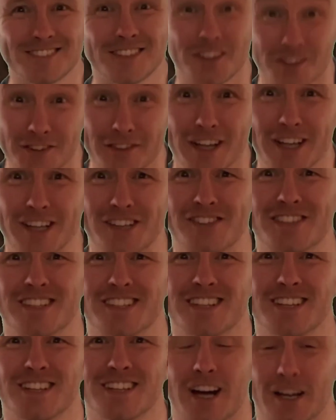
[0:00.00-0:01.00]
Thanks.
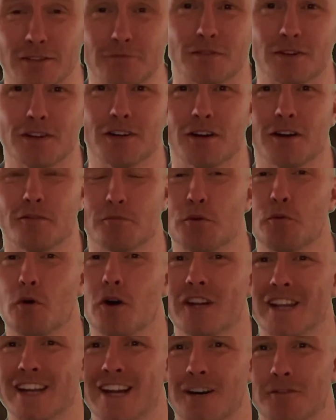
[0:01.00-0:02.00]
I've, I've been
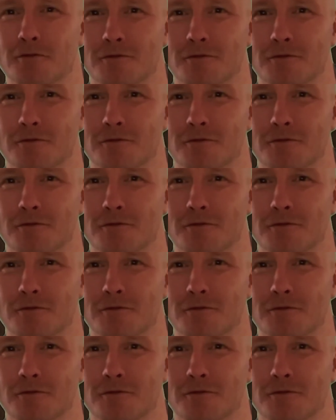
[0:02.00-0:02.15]
working out.